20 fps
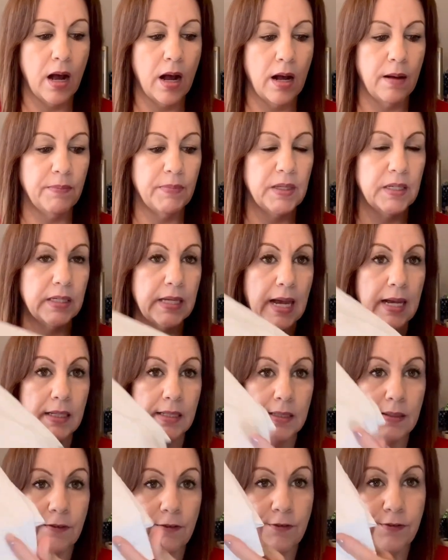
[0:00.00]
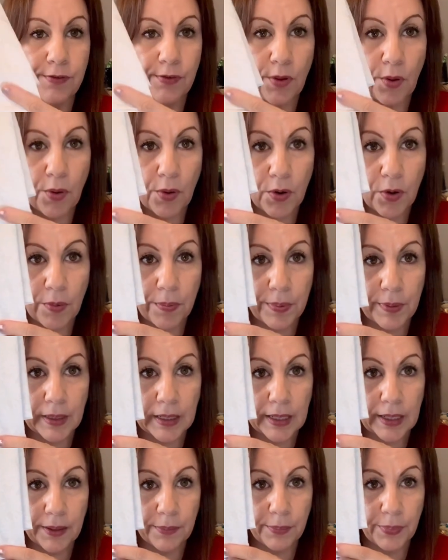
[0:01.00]
This has some floral
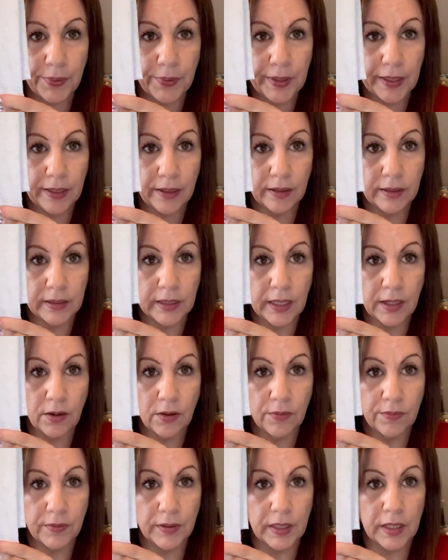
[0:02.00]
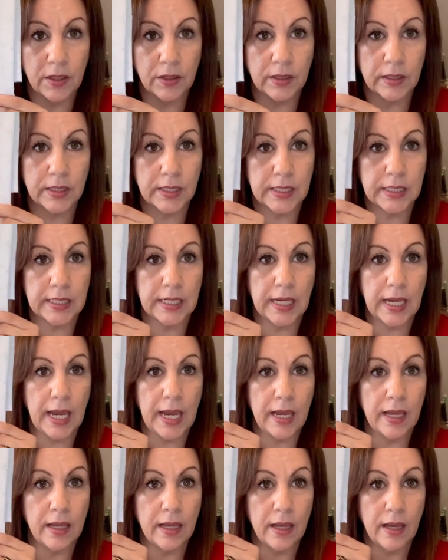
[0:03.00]
print on it. Hopefully you could see it.